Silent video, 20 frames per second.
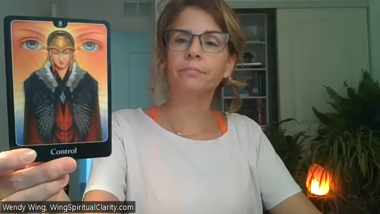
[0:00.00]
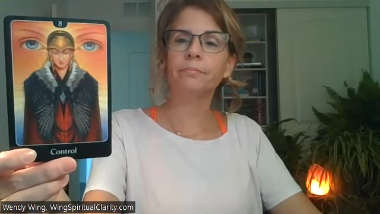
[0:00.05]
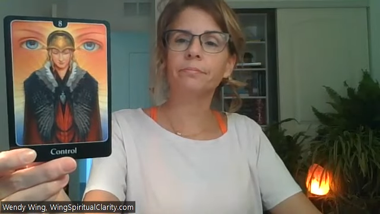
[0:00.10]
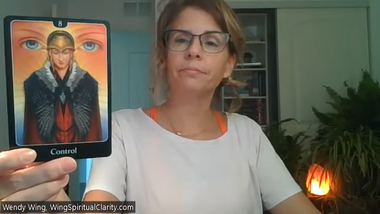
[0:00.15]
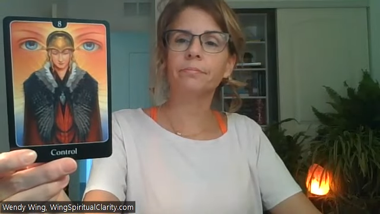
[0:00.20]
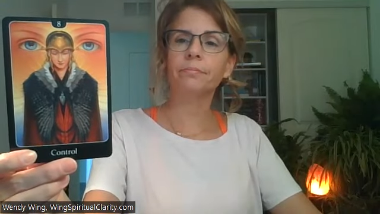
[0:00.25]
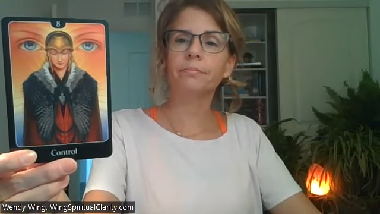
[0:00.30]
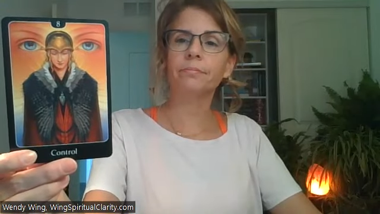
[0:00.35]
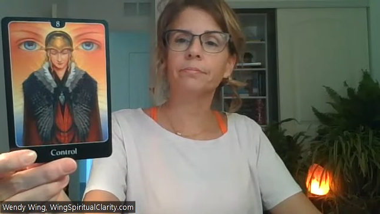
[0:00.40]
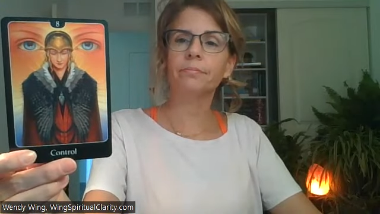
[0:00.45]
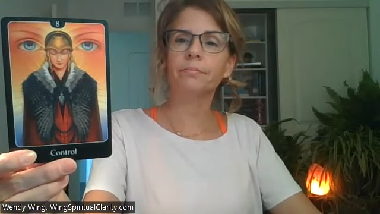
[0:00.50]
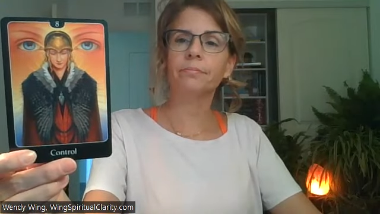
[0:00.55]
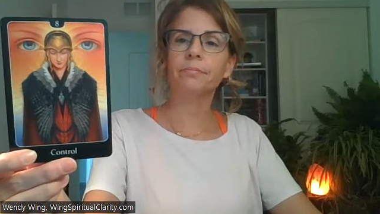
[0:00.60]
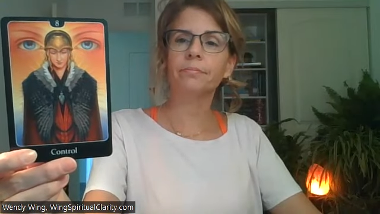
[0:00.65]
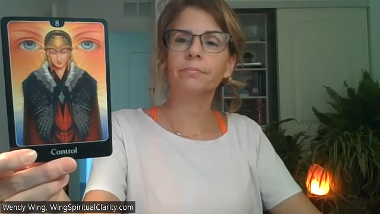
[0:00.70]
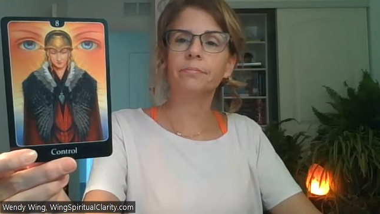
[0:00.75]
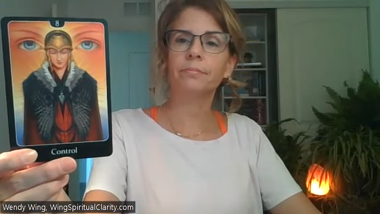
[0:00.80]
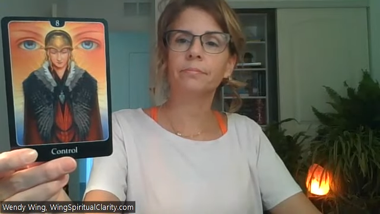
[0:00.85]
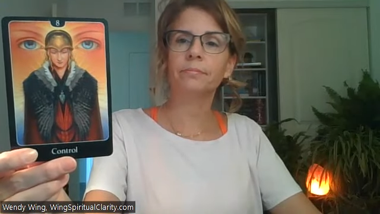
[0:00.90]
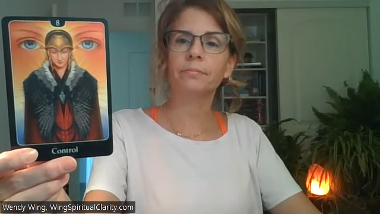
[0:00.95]

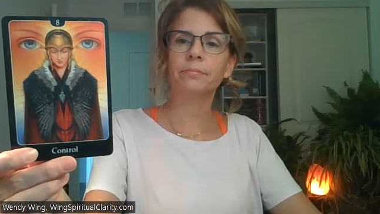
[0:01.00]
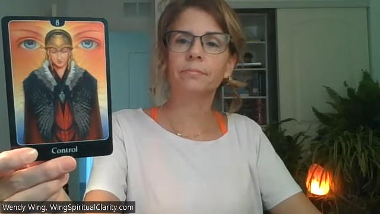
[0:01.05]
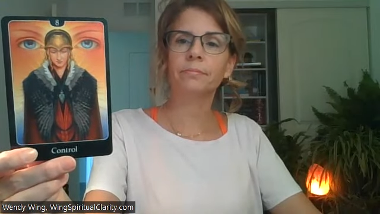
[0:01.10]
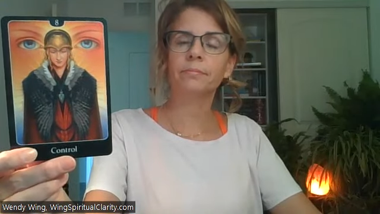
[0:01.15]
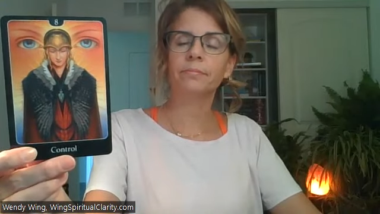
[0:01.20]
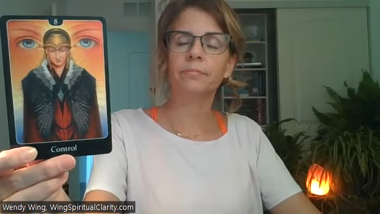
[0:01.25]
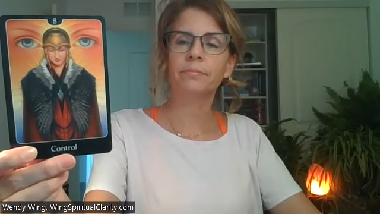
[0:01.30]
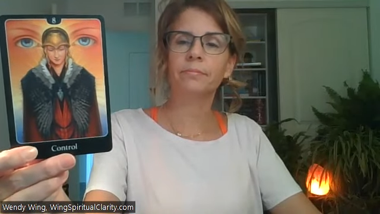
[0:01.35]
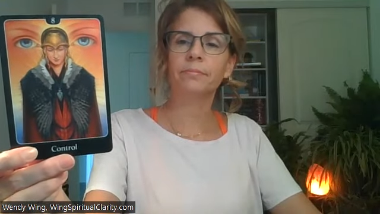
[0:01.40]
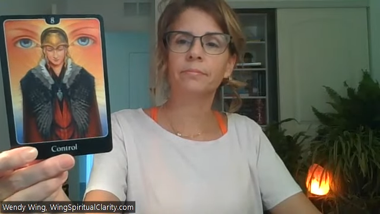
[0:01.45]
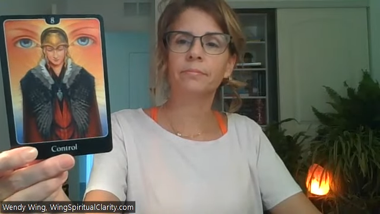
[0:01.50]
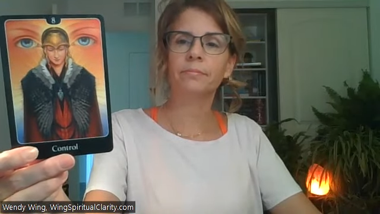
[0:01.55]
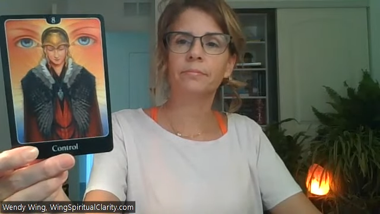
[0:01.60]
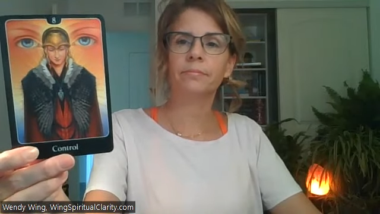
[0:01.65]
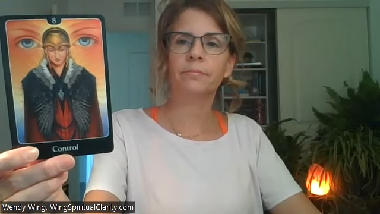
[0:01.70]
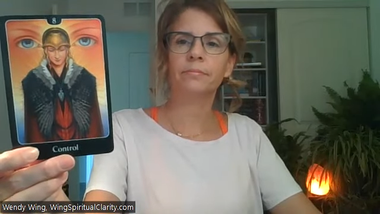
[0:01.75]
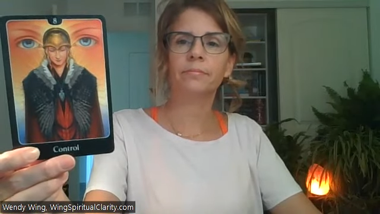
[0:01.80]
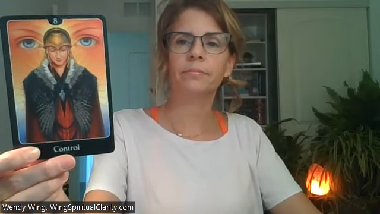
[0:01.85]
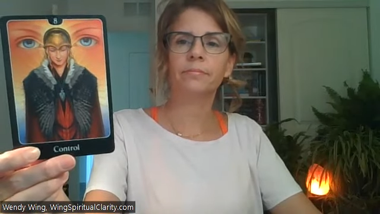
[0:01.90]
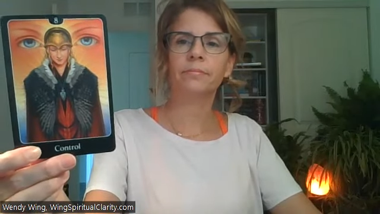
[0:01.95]

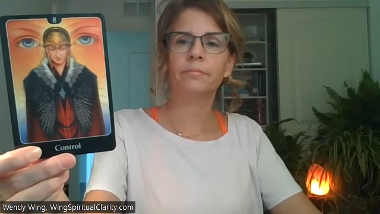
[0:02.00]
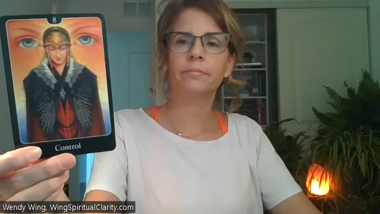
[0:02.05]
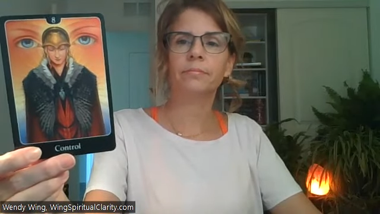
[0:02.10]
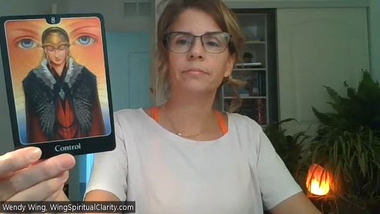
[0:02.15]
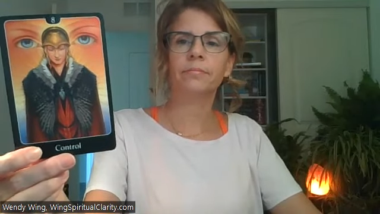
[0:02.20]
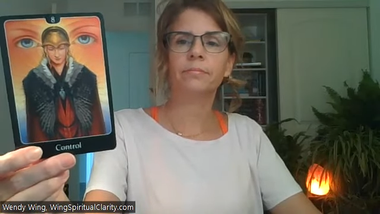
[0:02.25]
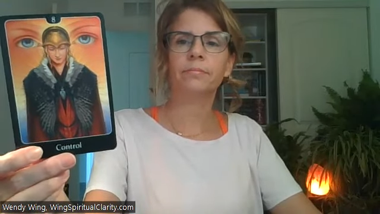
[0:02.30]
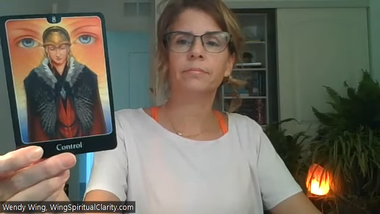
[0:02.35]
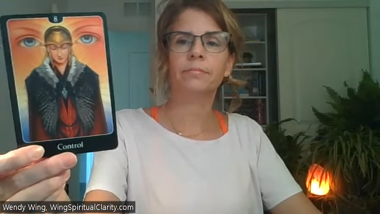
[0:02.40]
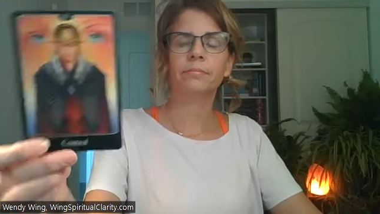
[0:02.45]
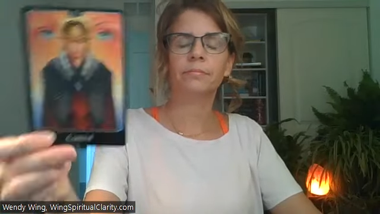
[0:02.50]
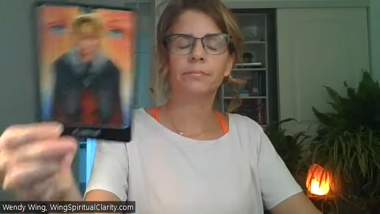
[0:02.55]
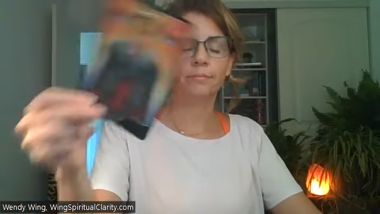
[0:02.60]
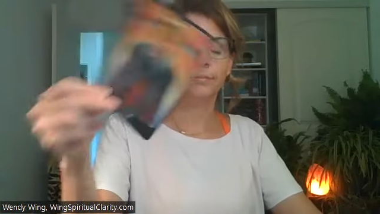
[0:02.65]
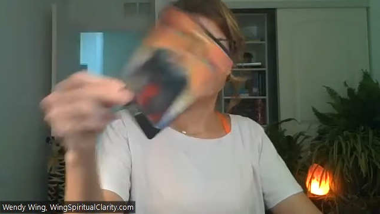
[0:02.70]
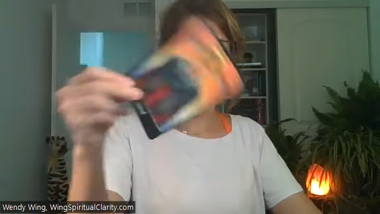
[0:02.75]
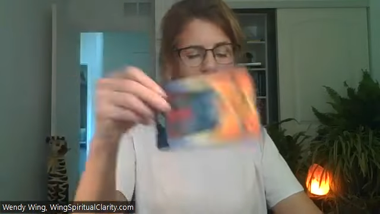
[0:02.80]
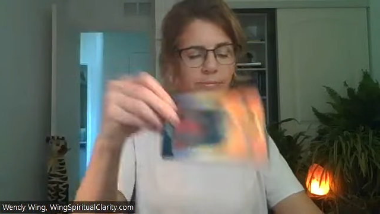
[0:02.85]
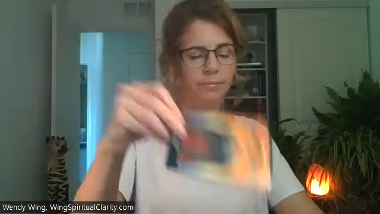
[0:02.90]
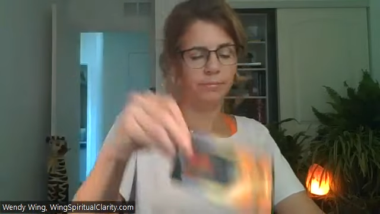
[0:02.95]

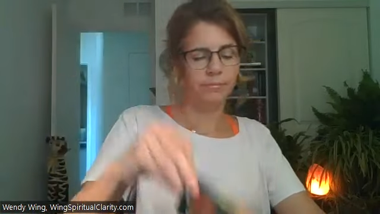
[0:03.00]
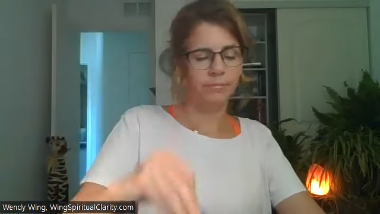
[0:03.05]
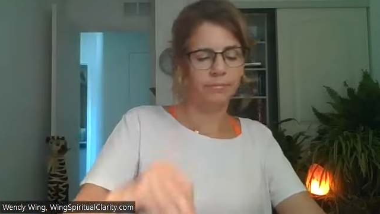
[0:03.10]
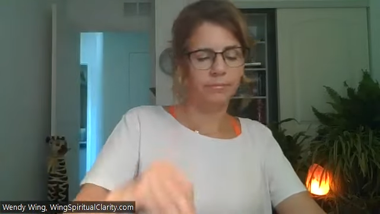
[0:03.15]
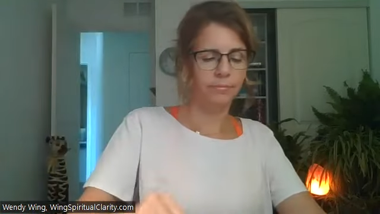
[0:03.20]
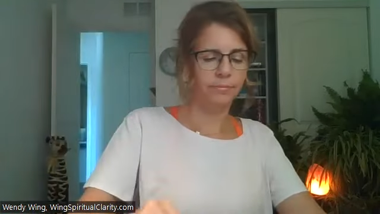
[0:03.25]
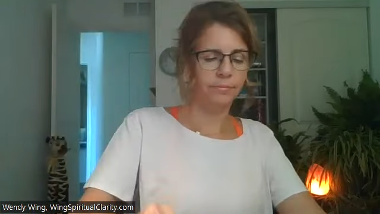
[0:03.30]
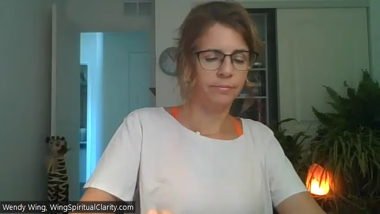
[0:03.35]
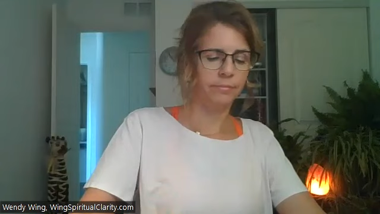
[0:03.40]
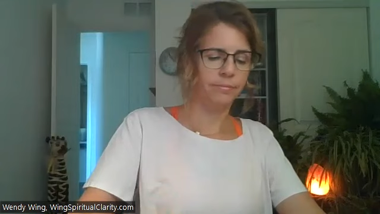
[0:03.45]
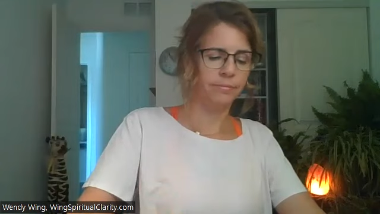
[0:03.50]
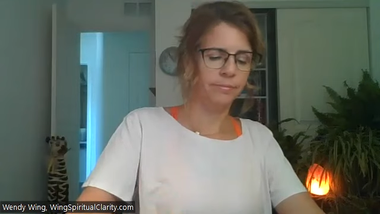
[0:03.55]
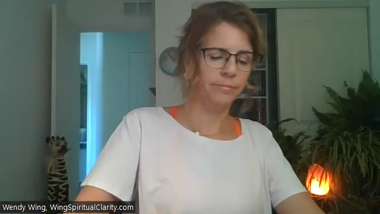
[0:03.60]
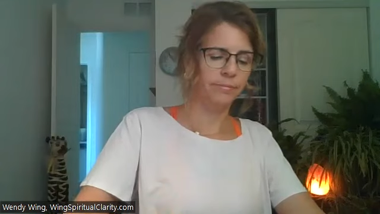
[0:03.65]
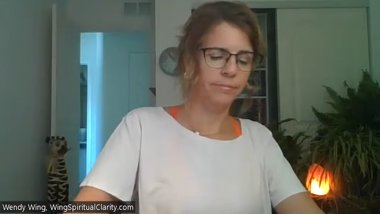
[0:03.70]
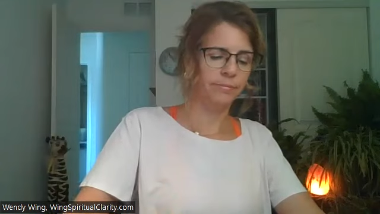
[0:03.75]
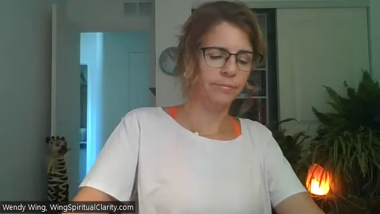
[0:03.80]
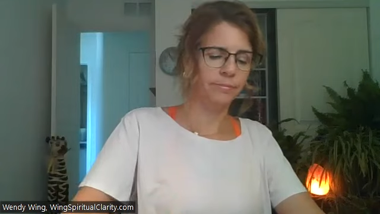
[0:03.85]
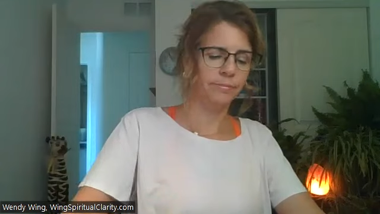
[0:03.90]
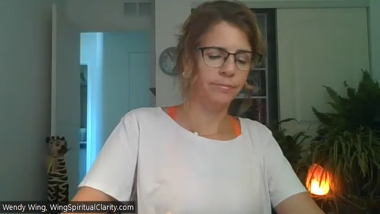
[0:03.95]

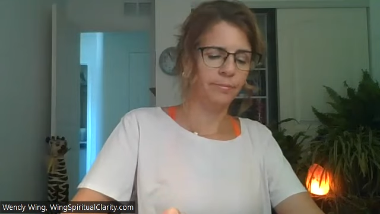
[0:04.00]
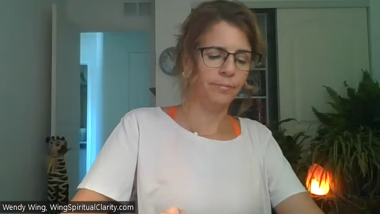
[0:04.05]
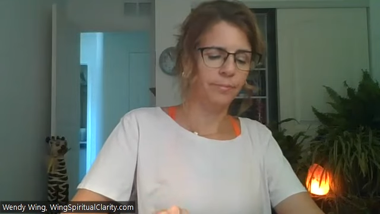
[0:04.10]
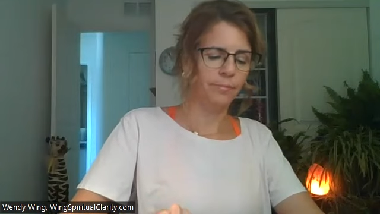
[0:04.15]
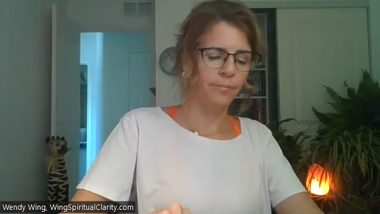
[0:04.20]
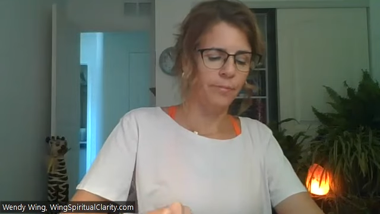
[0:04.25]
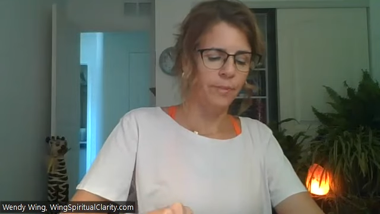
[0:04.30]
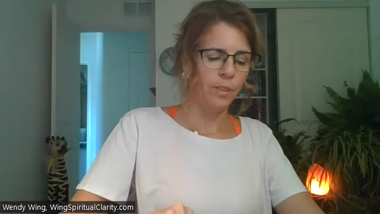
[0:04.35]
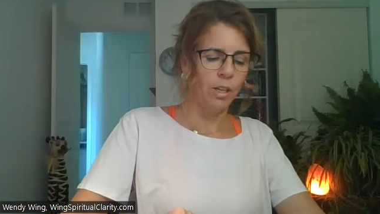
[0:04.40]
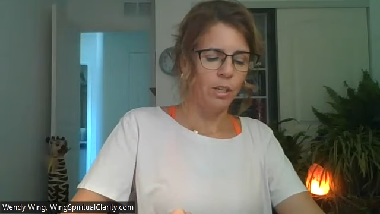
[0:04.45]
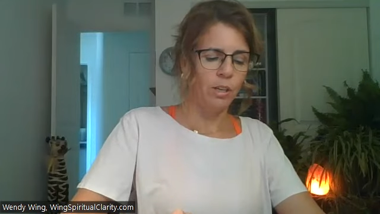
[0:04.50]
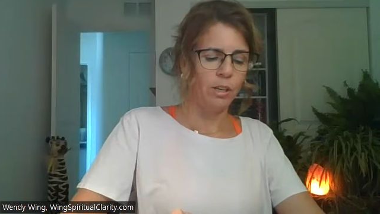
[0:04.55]
(no one is talking)